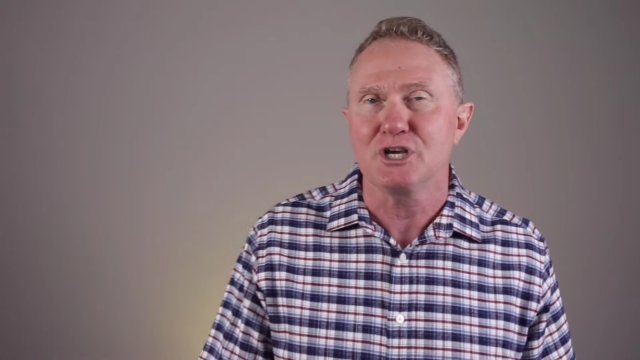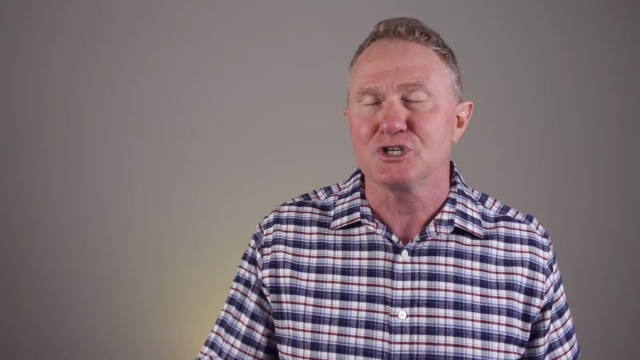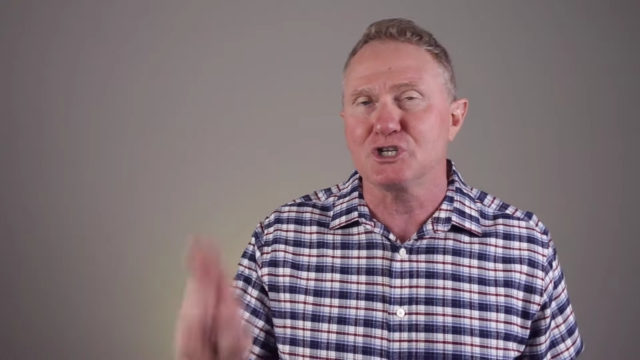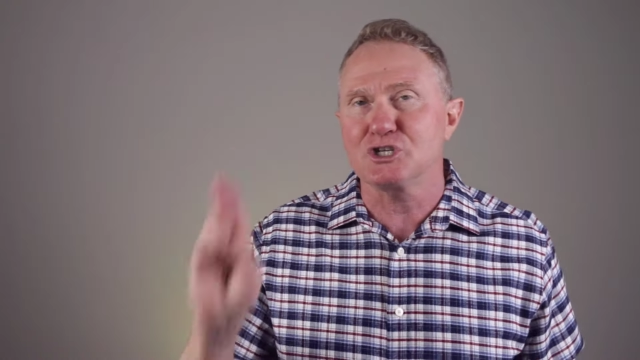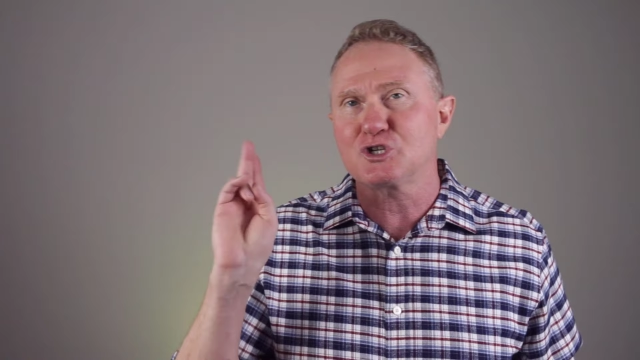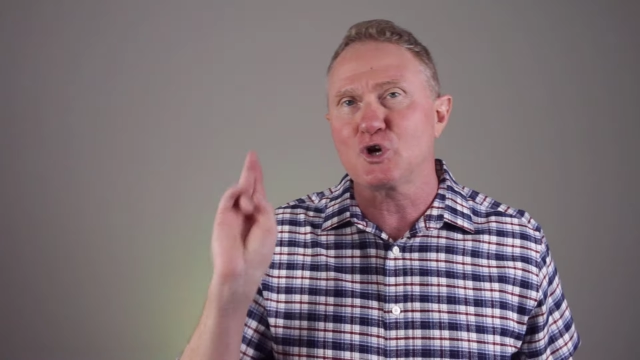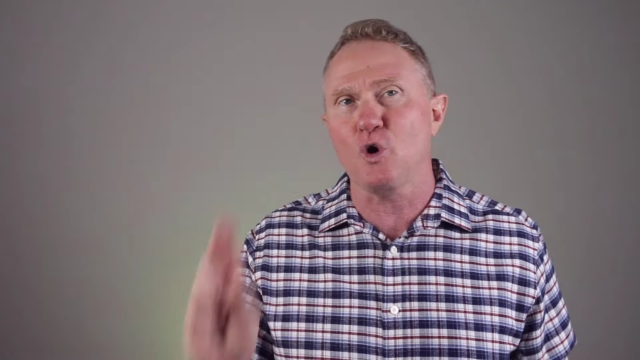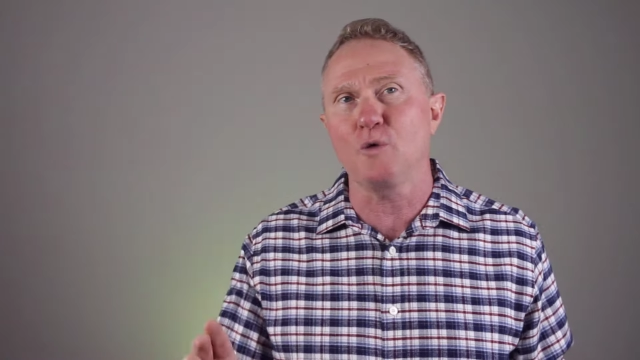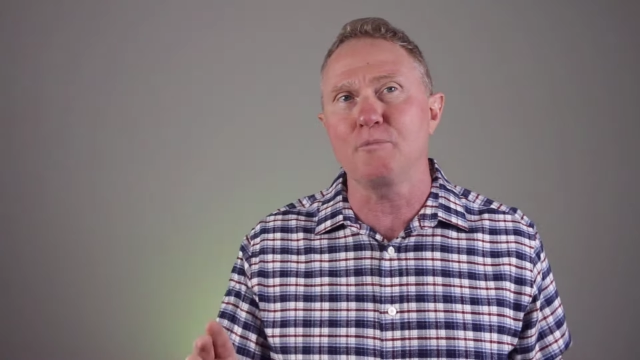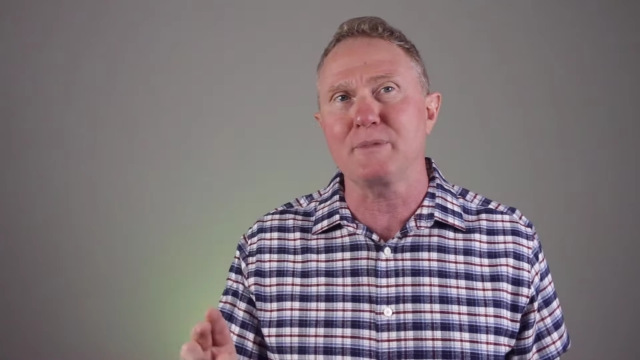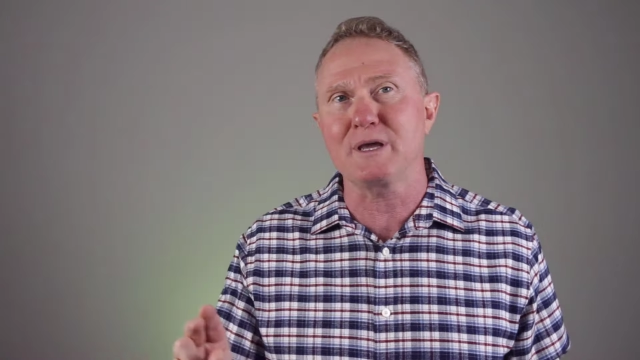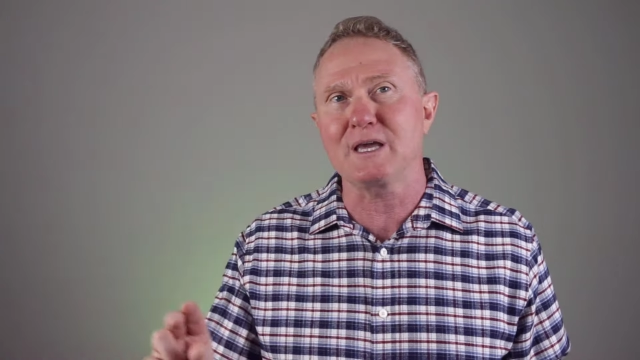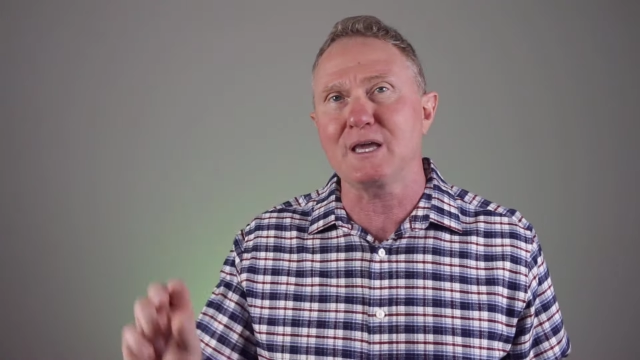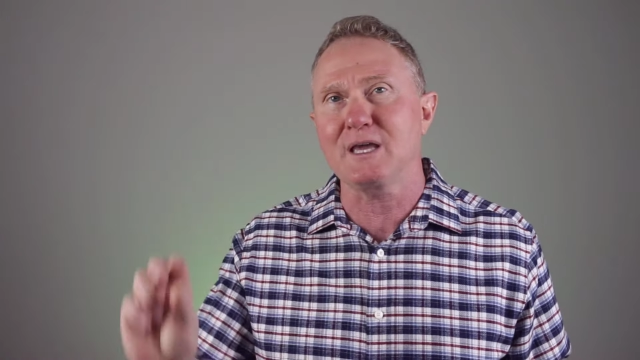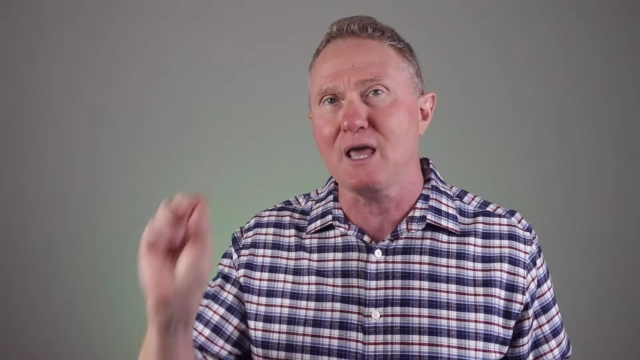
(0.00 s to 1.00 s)
she told
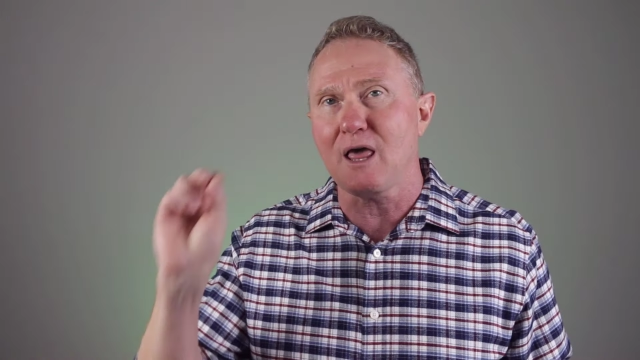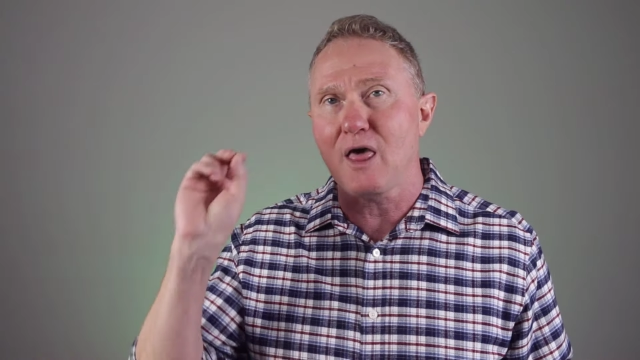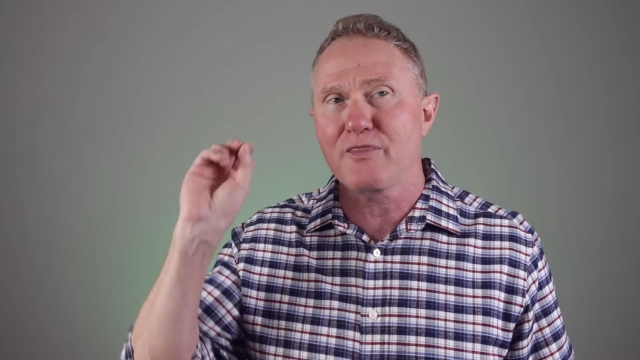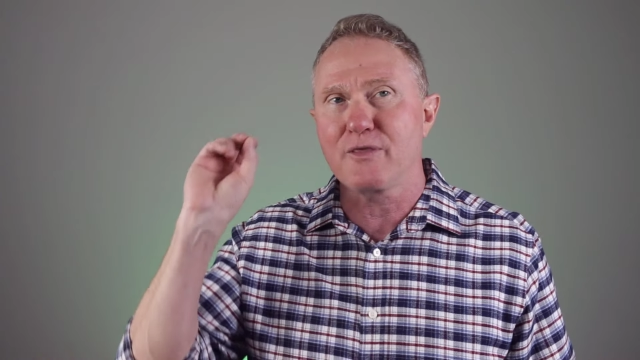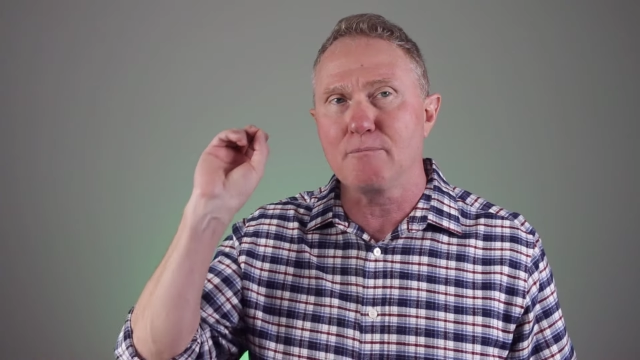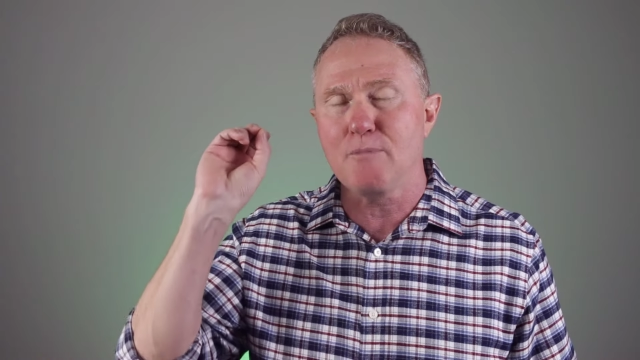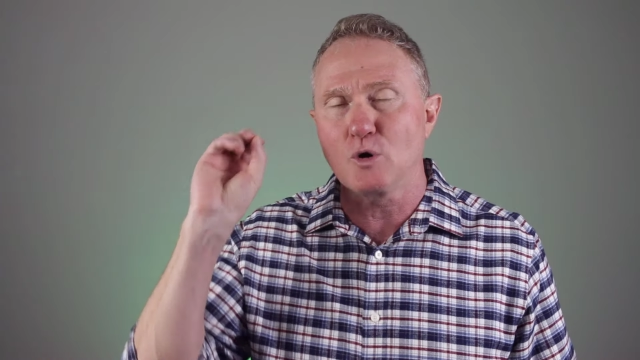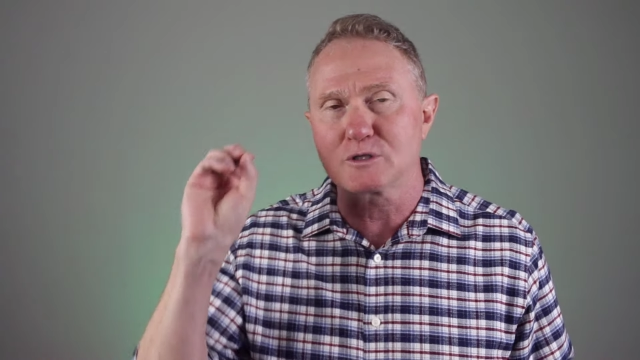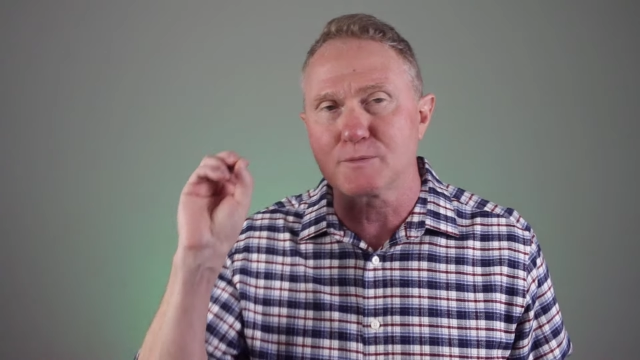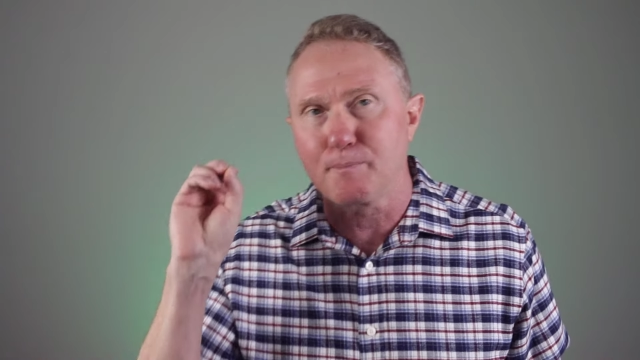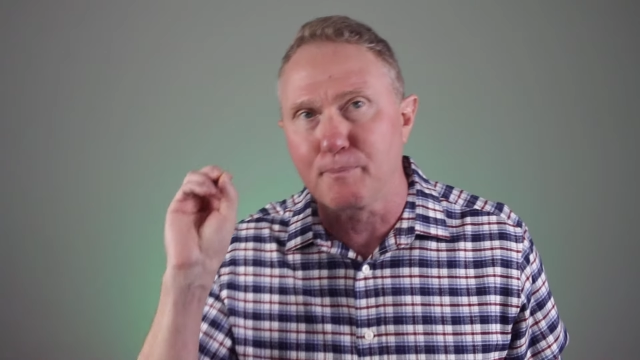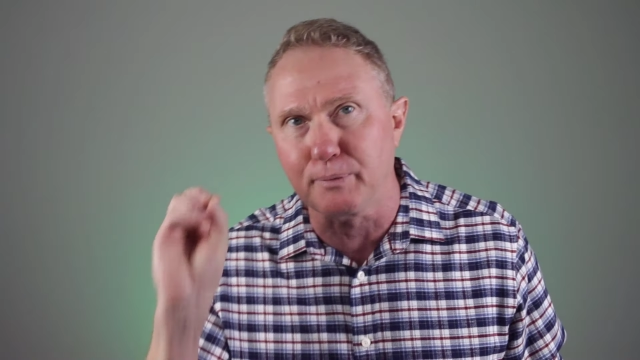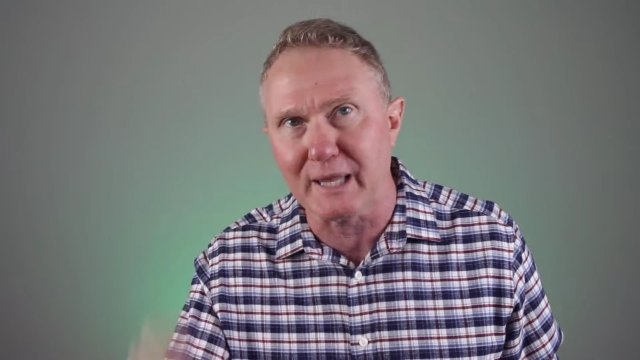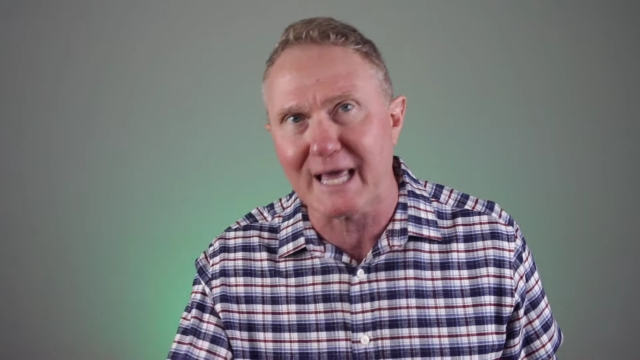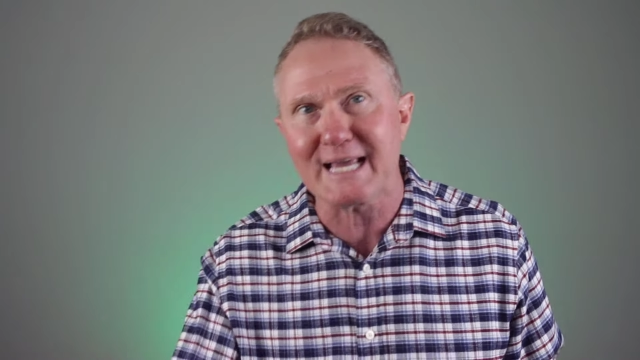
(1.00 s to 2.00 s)
me the
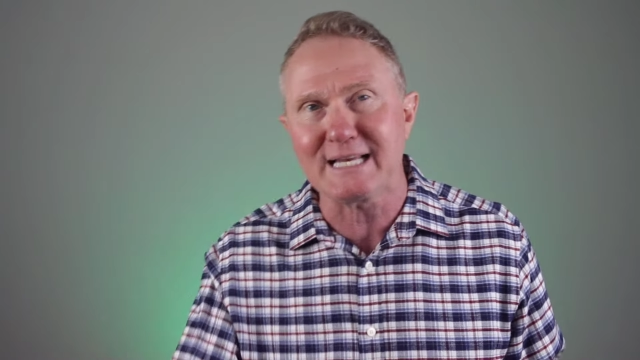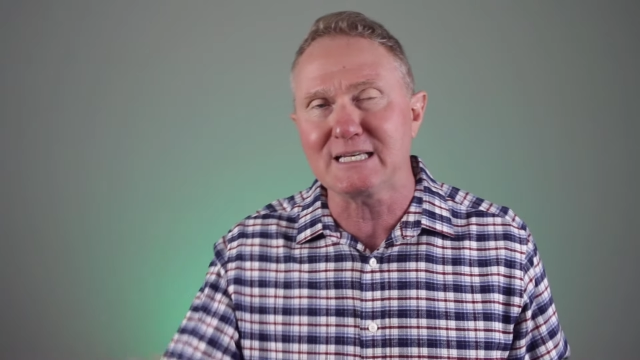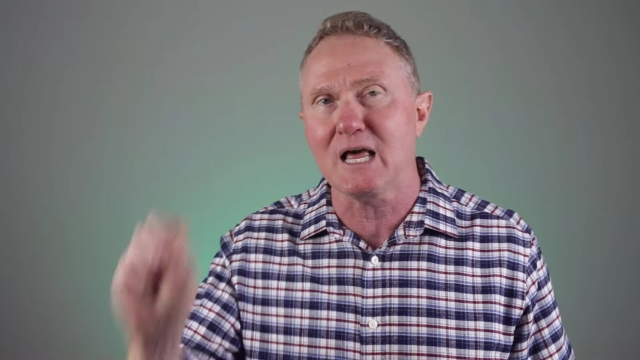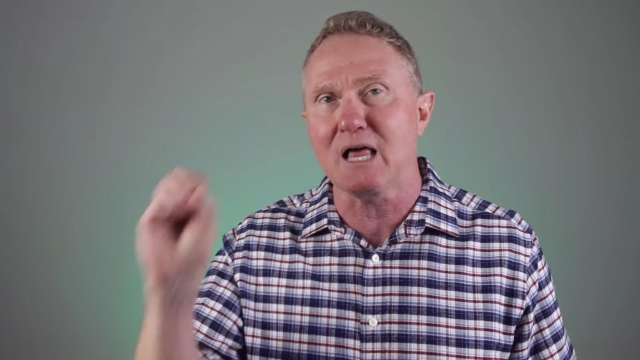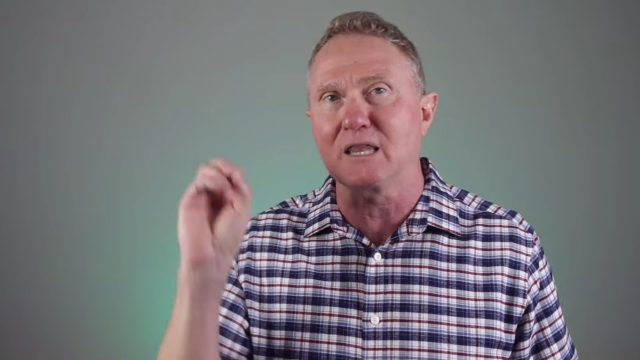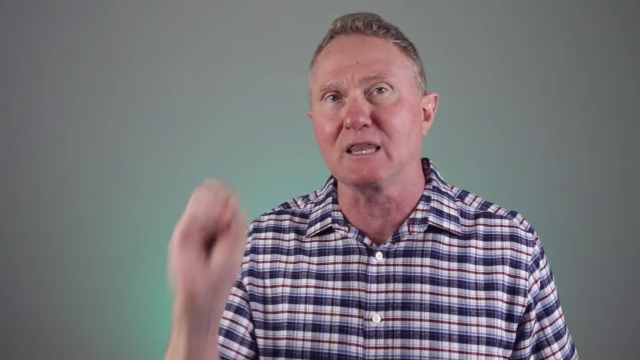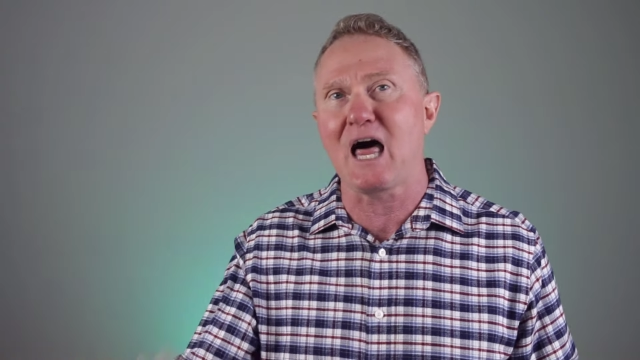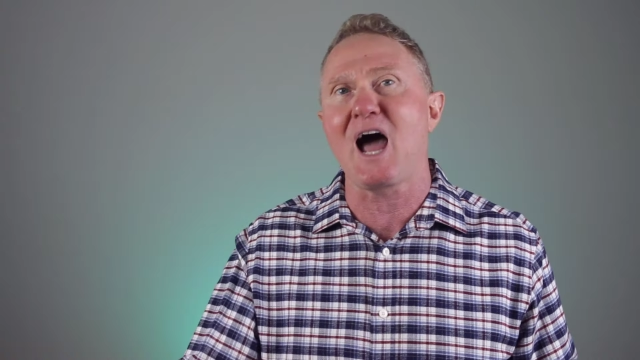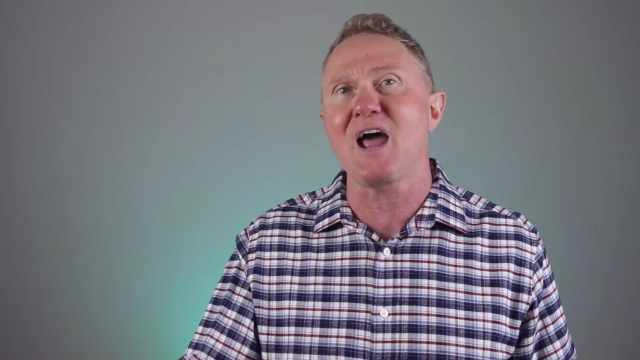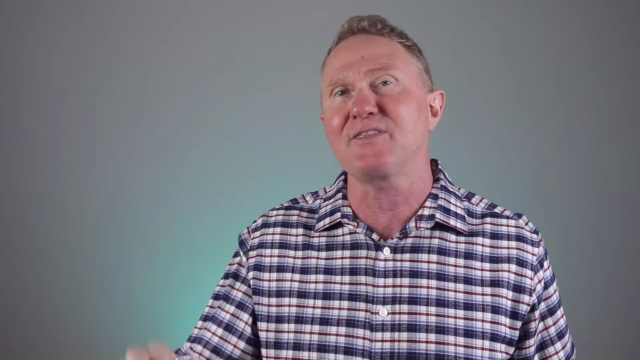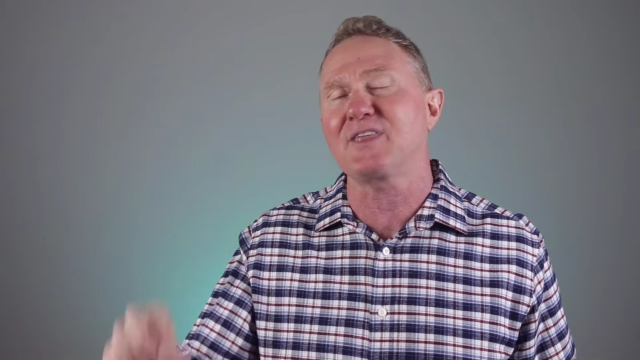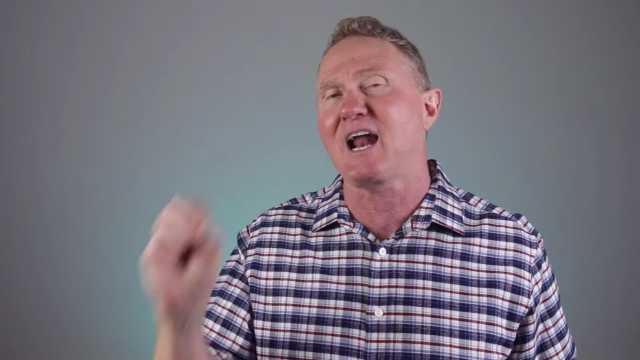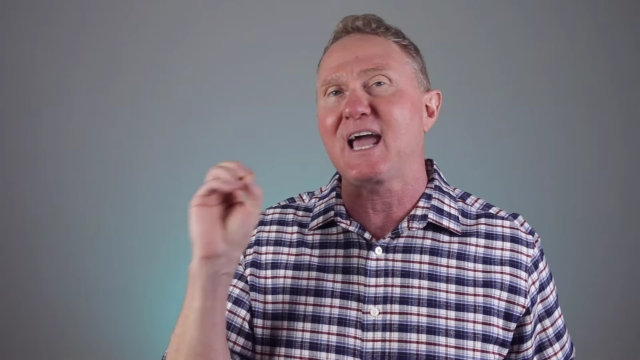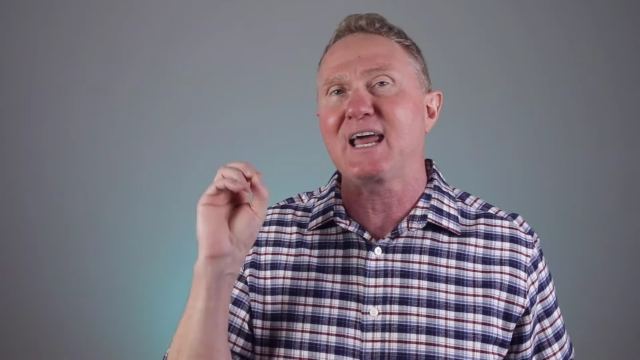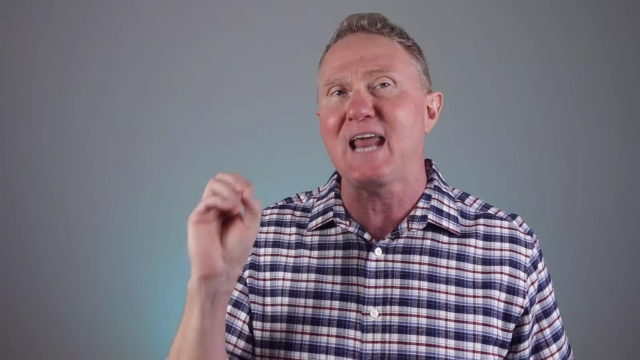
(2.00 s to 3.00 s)
most blatant lie
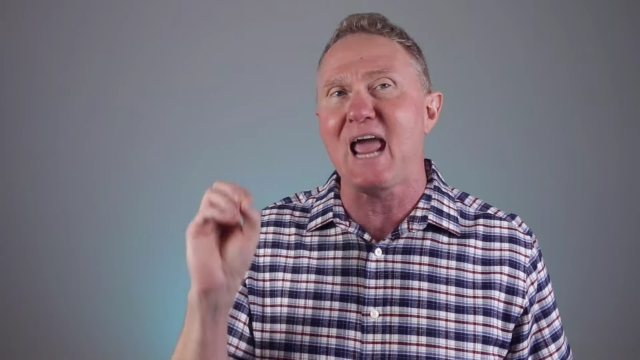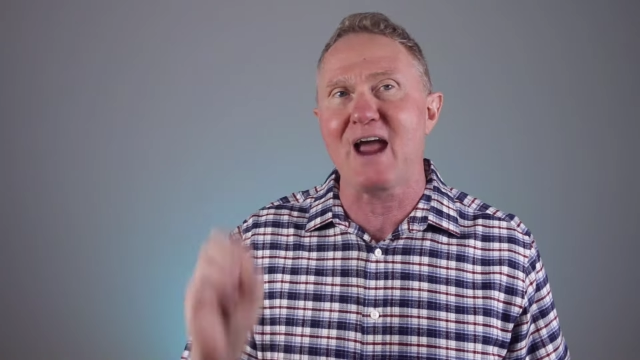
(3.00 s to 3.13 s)
that I had